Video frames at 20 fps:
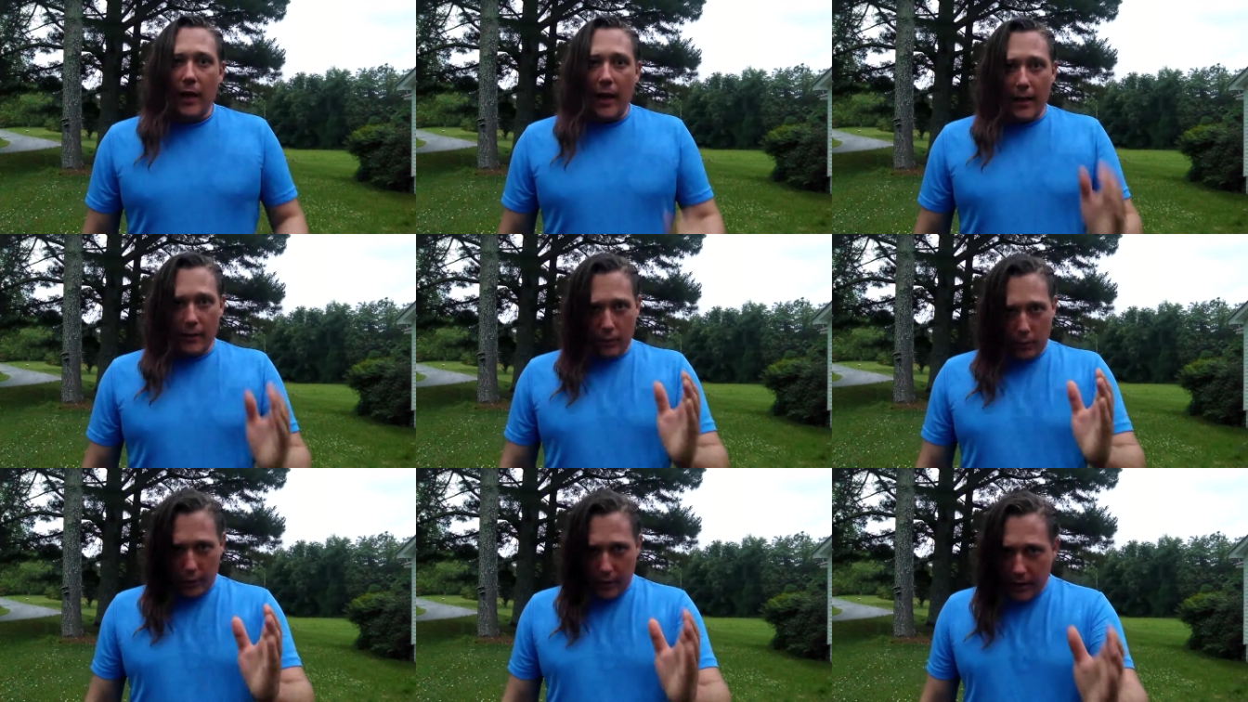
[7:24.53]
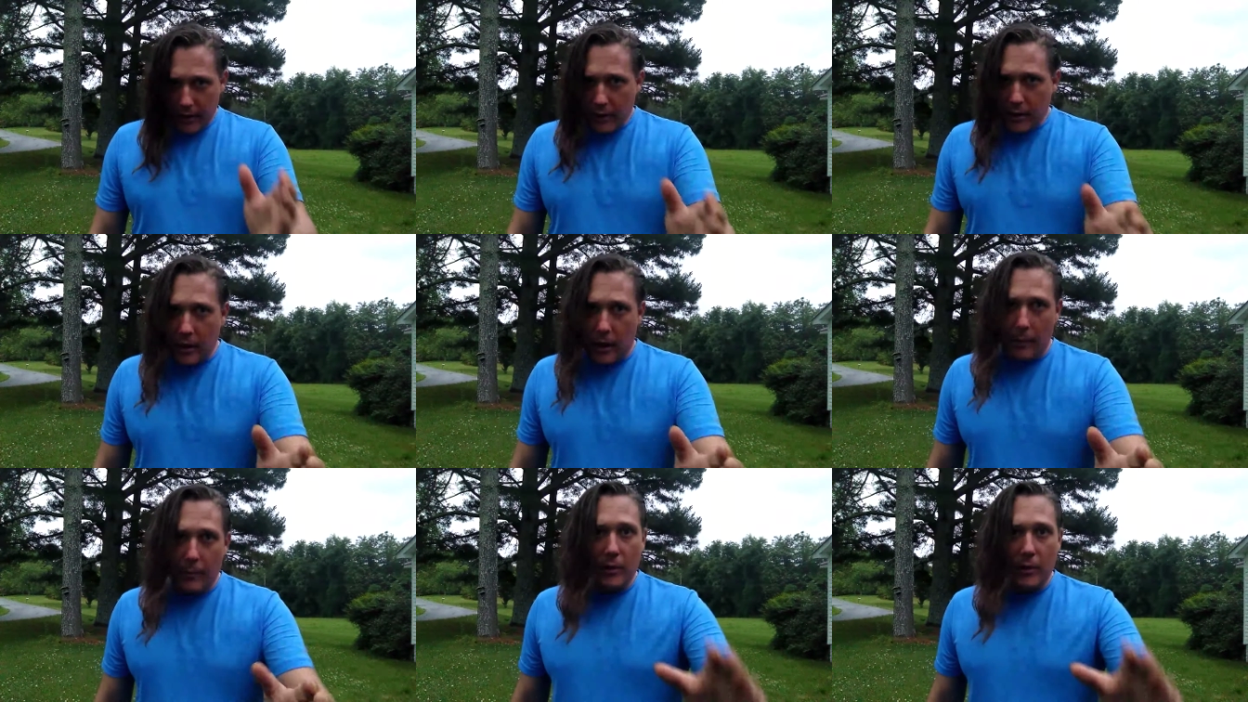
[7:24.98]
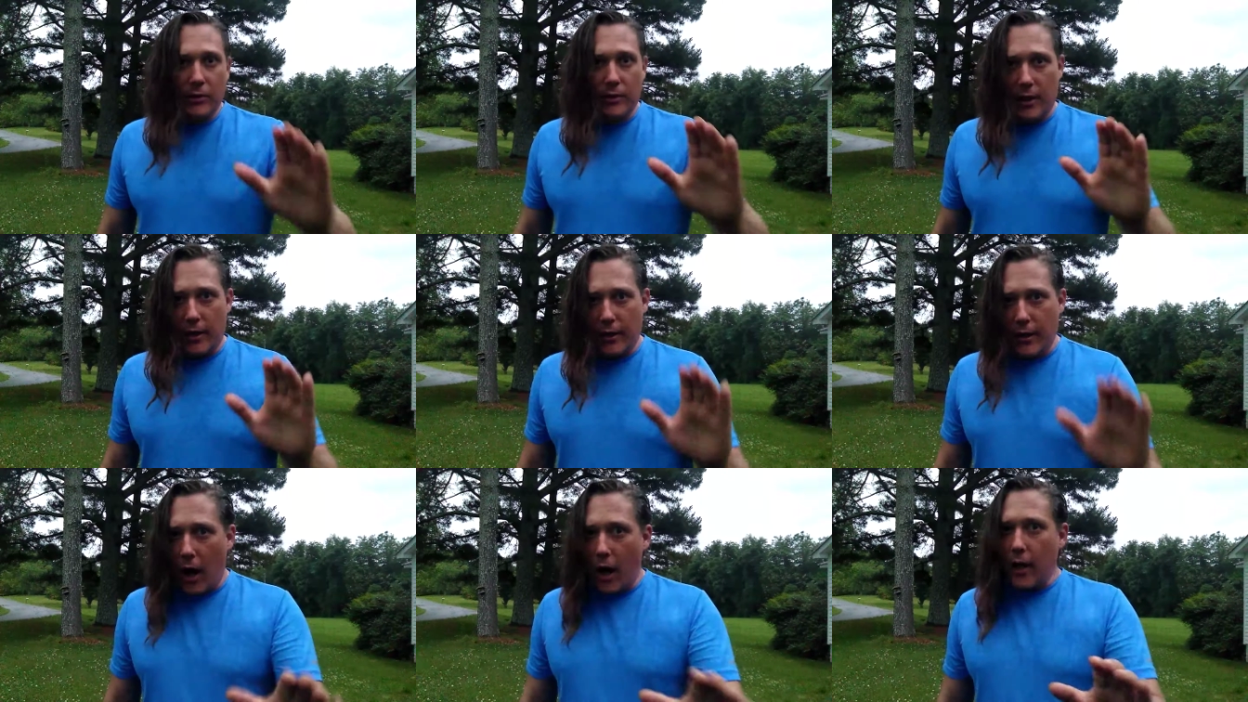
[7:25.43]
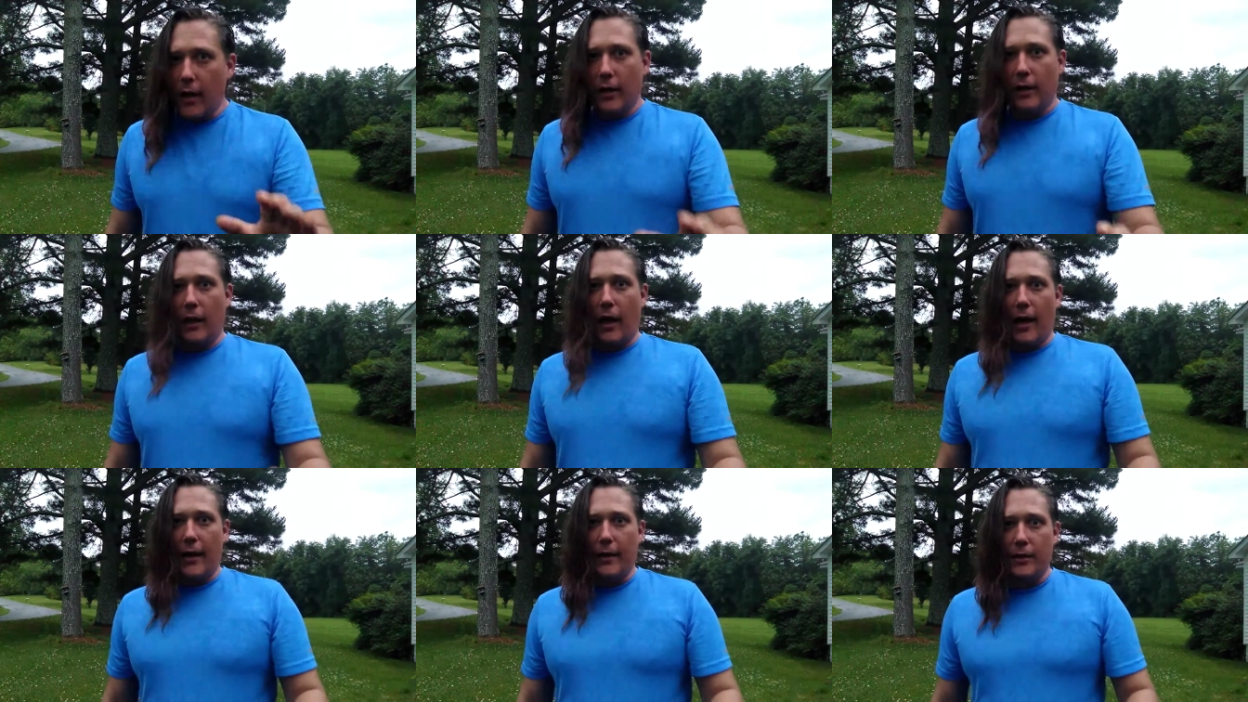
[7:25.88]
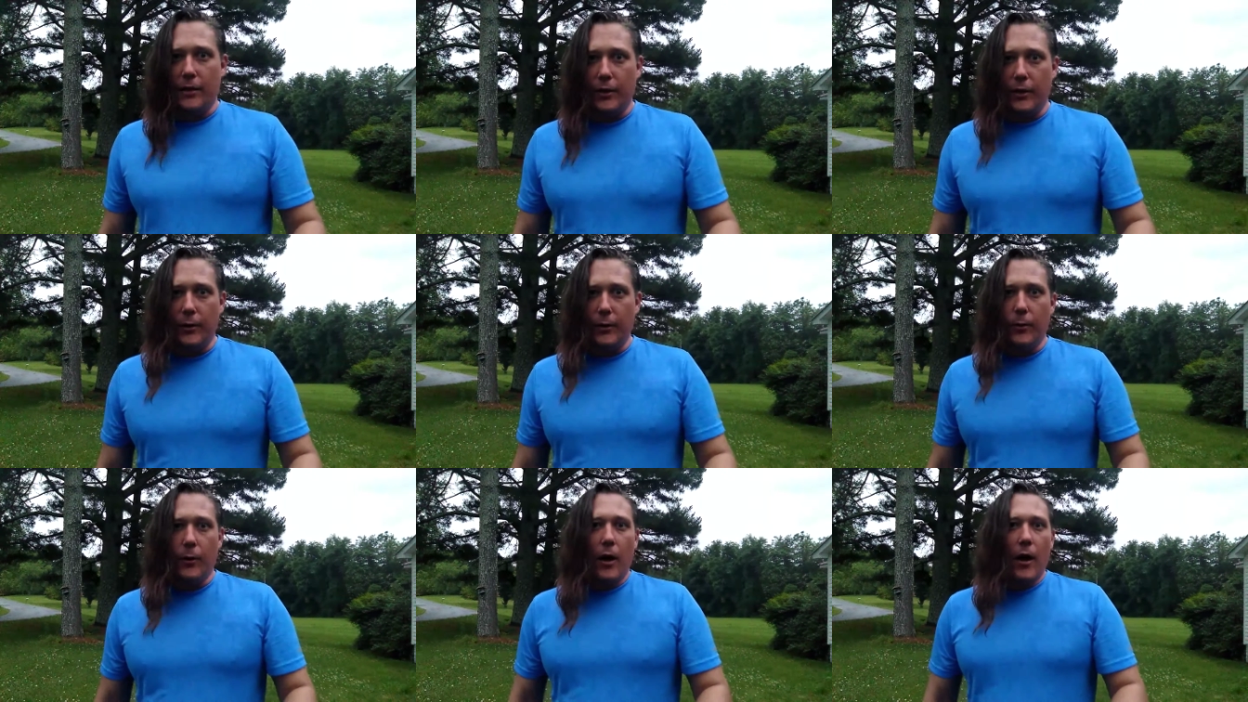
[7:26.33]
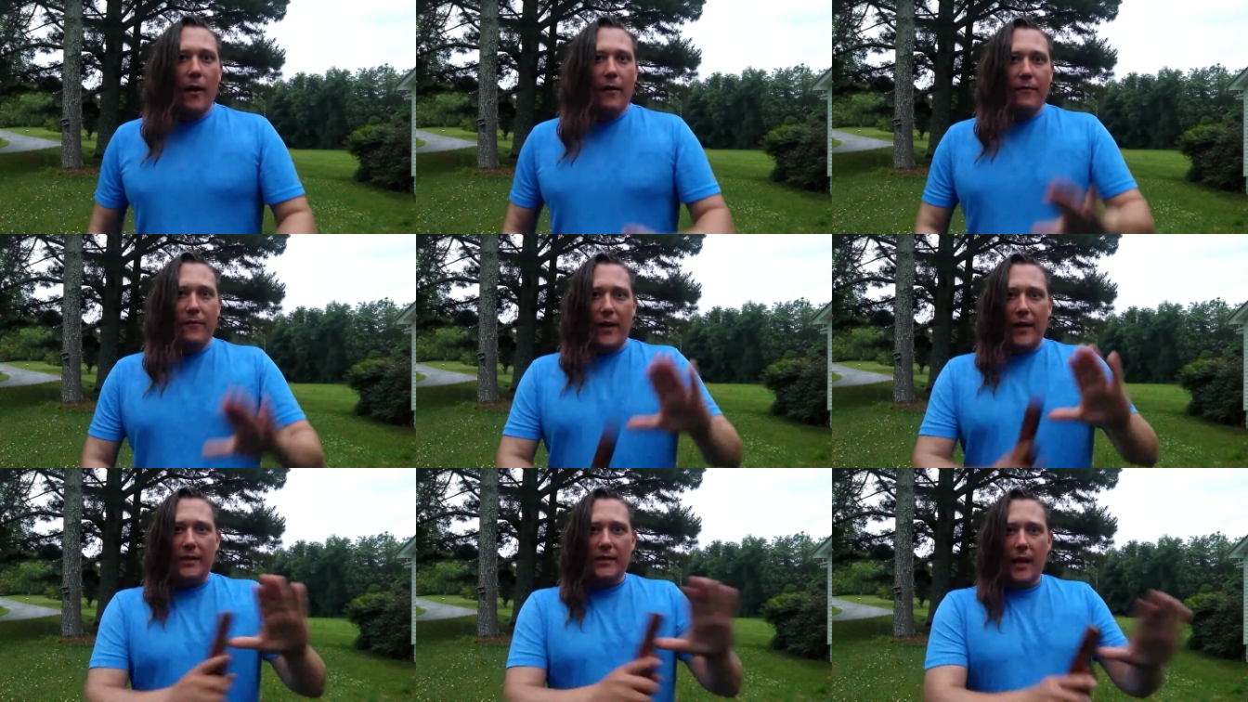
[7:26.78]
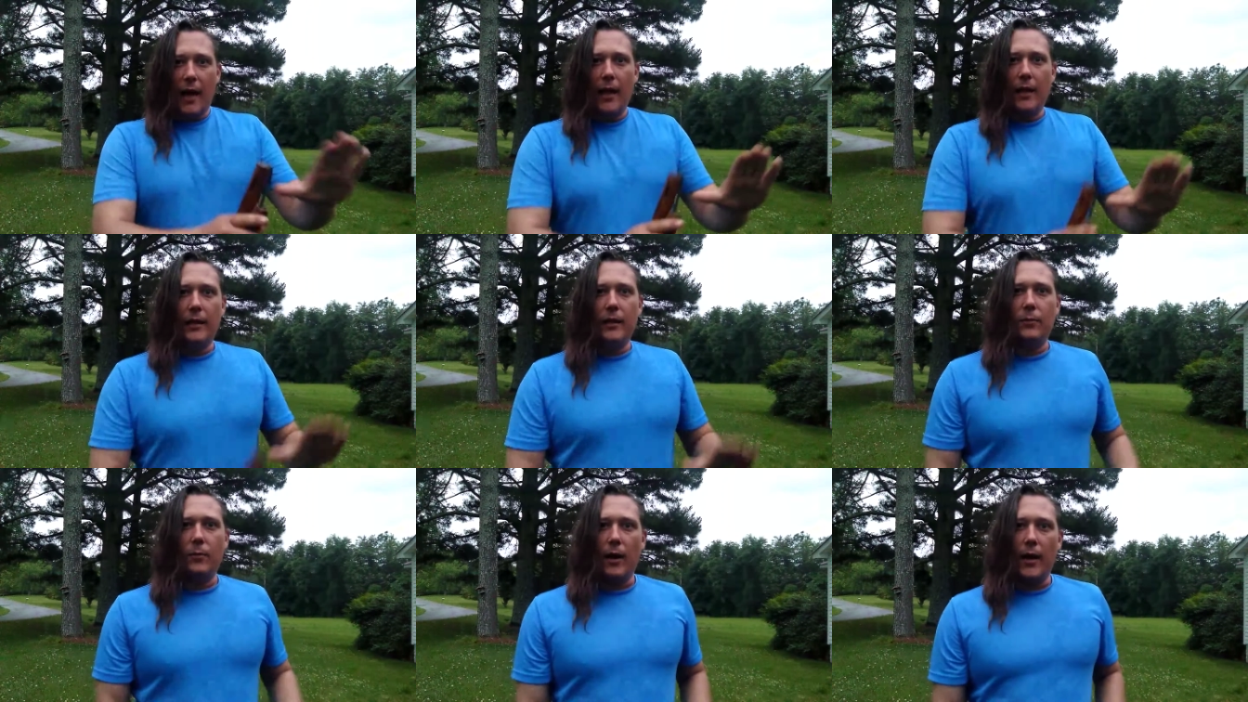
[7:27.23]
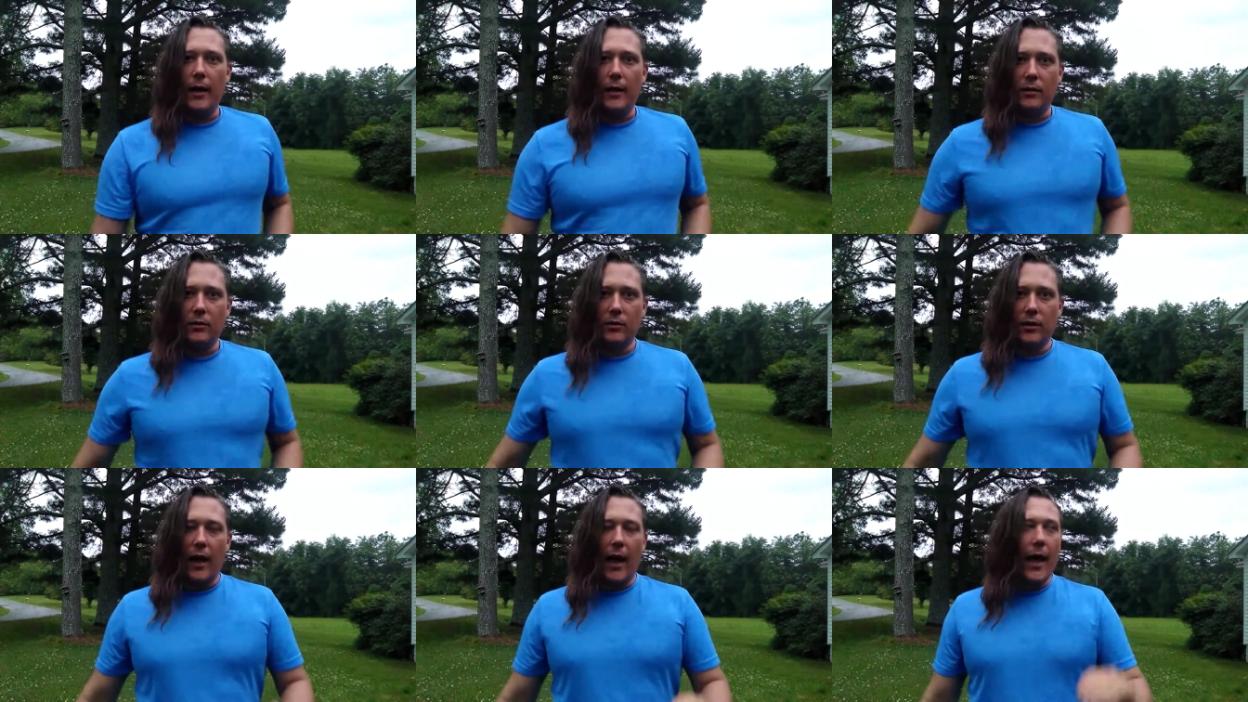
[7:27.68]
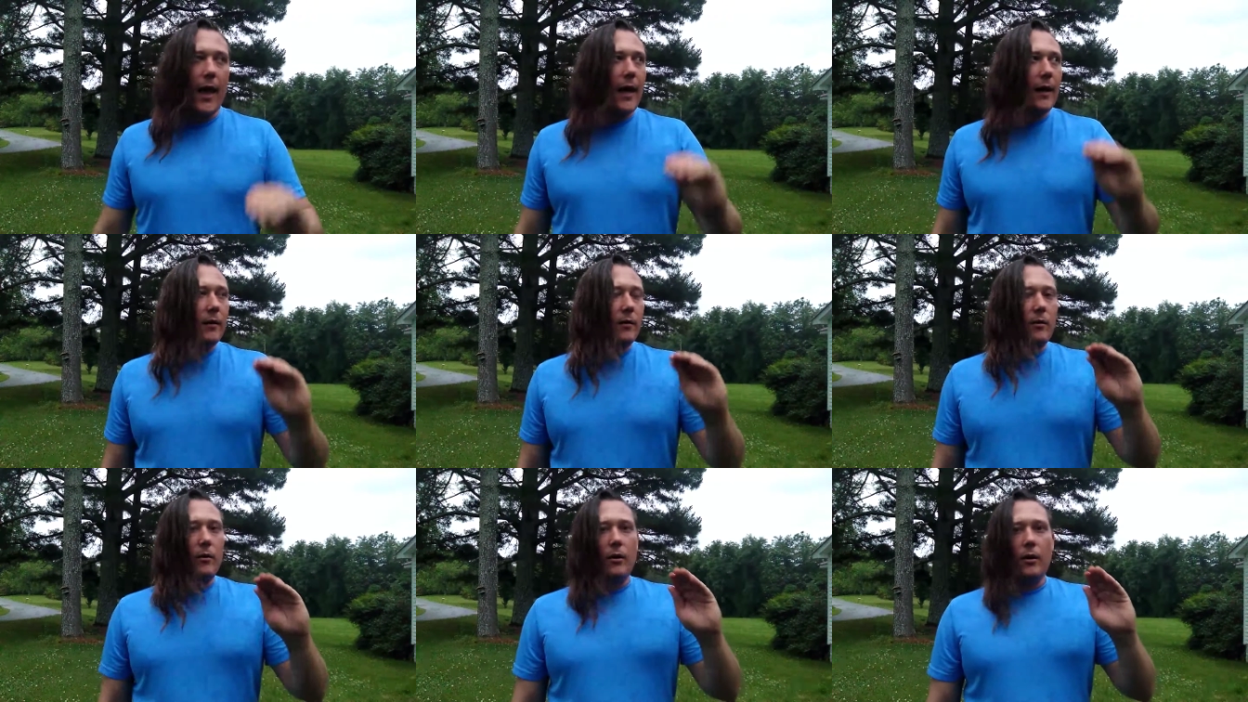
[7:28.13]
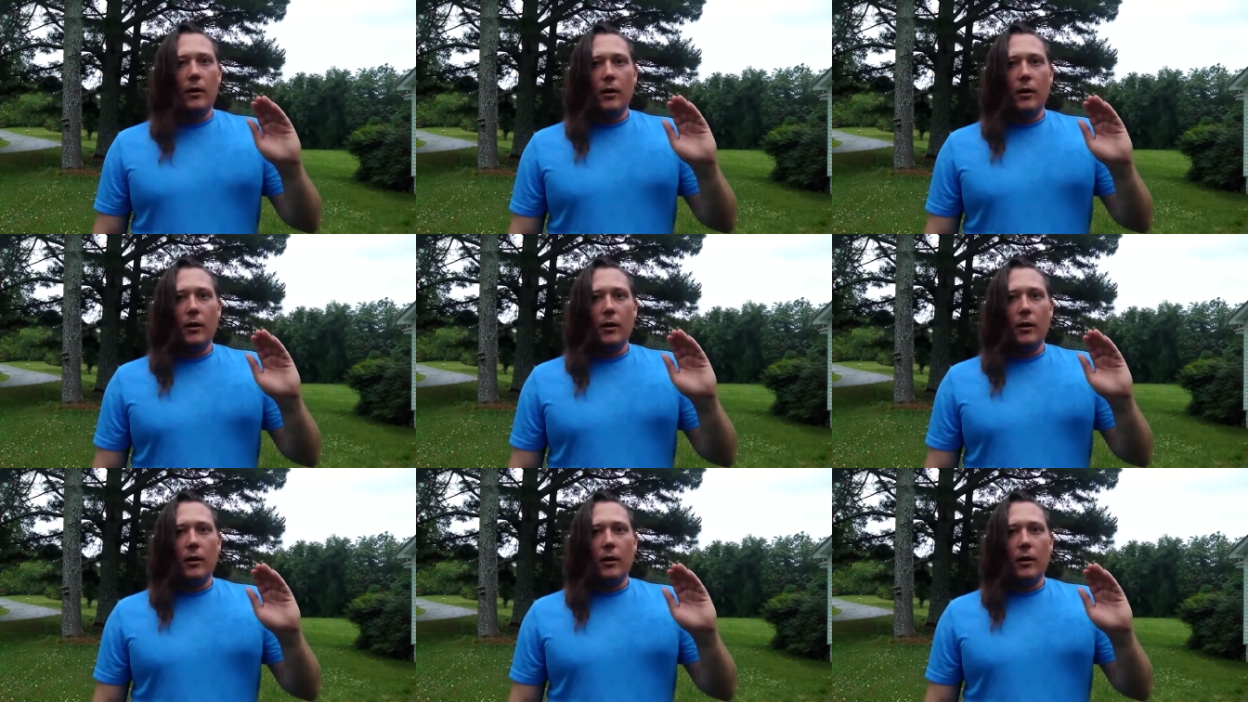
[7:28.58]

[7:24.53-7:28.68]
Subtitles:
And look at the numbers. They're not going to lie to you. Fatality rates and